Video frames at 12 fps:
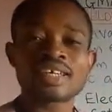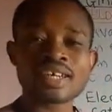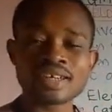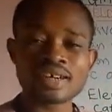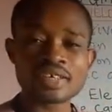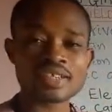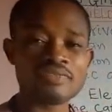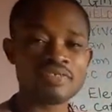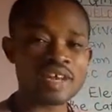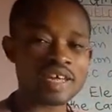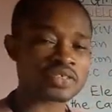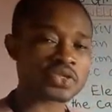
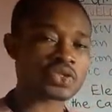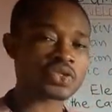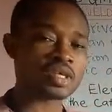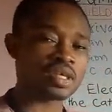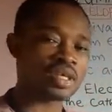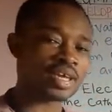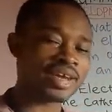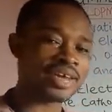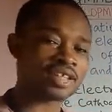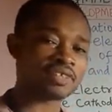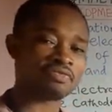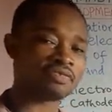Conclusively, let us see
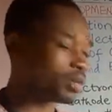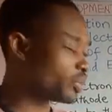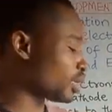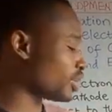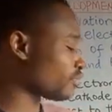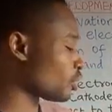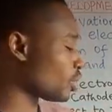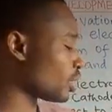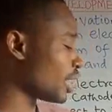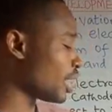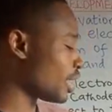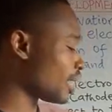another formula
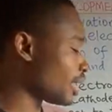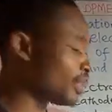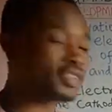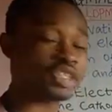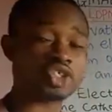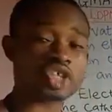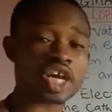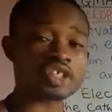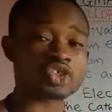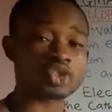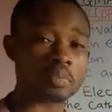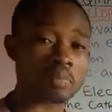for the
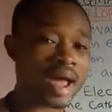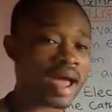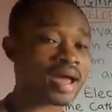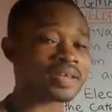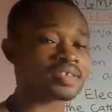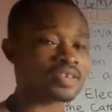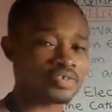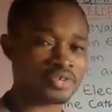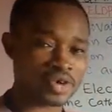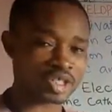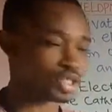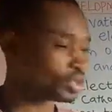charge to mass
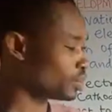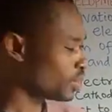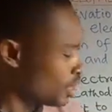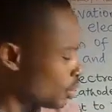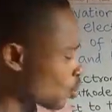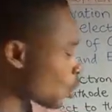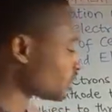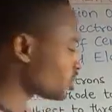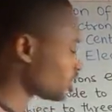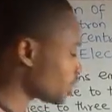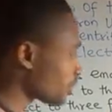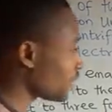ratio. Watch
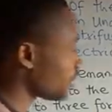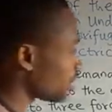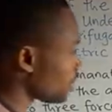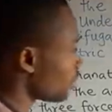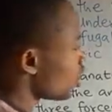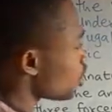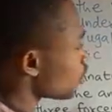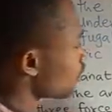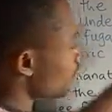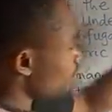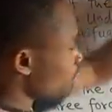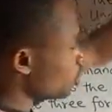something here.
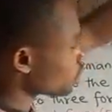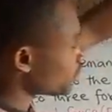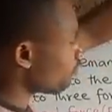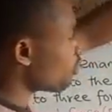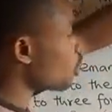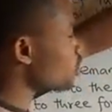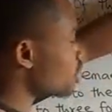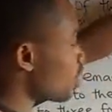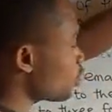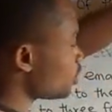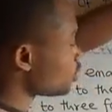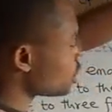Already from equation 4
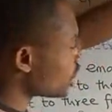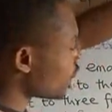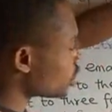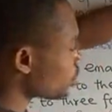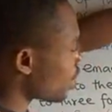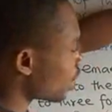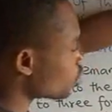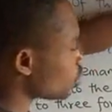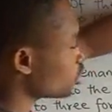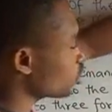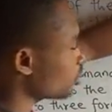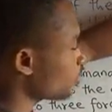star, we know charge to mass
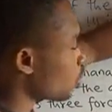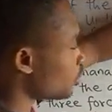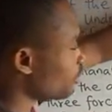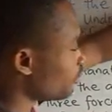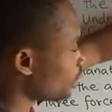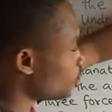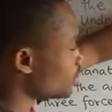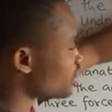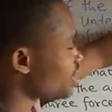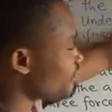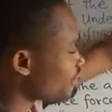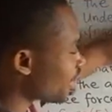ratio to be equal to
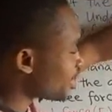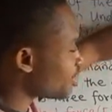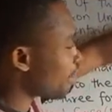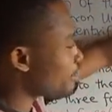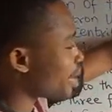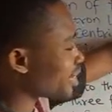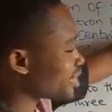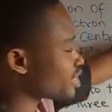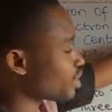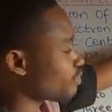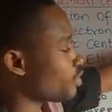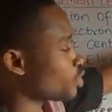velocity divided by
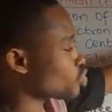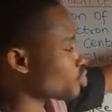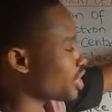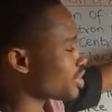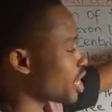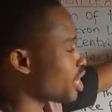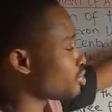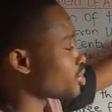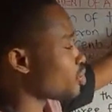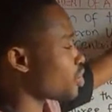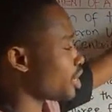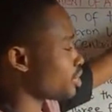magnetic field strength times
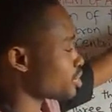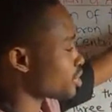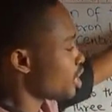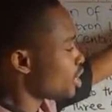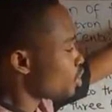the radius.